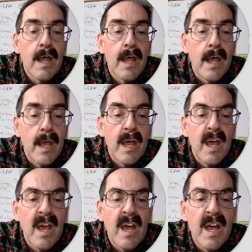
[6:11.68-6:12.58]

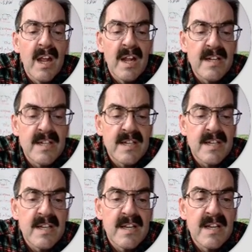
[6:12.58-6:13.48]
And
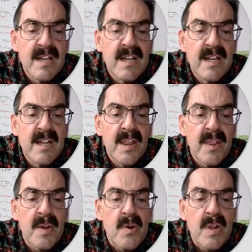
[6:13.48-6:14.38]

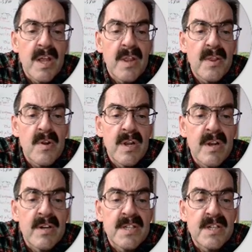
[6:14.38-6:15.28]
30
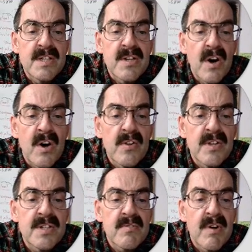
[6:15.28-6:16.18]
degrees. You can toggle
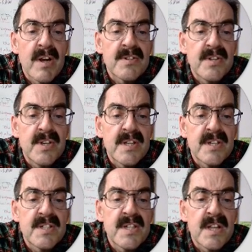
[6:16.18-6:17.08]
this around so you
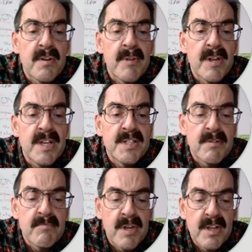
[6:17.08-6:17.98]
can see a little bit
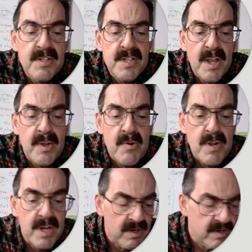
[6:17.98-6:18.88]
easier, but it looks like
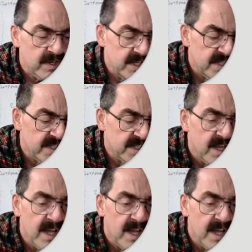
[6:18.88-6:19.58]
30 degrees.